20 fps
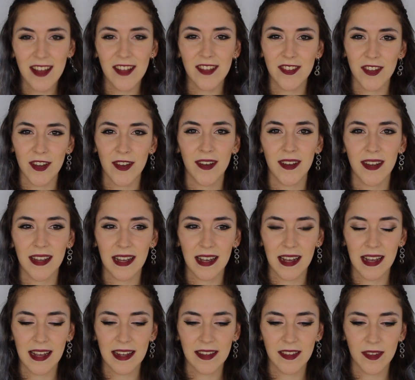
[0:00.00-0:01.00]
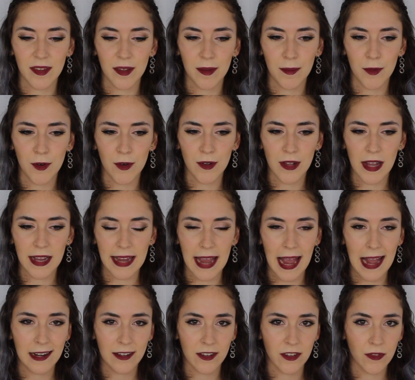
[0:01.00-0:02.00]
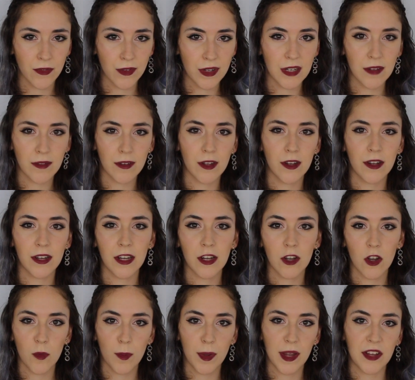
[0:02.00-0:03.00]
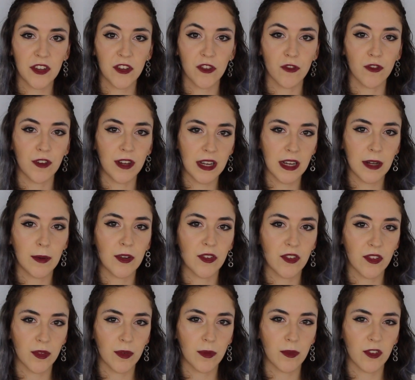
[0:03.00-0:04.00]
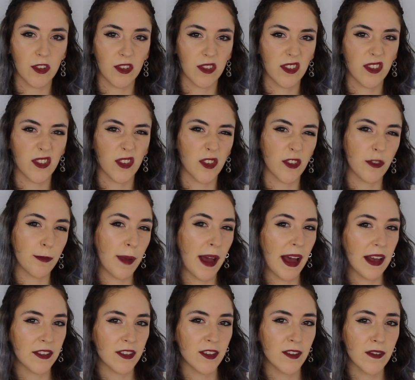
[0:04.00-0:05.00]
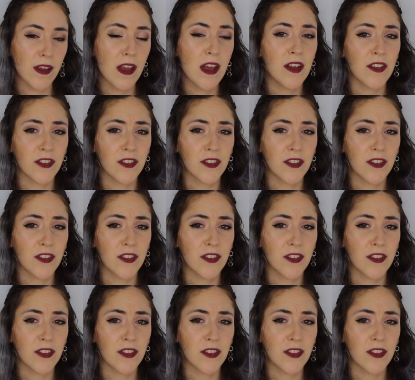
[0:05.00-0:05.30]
So it's a more like active way of learning compared to reading, which is just sort of passive.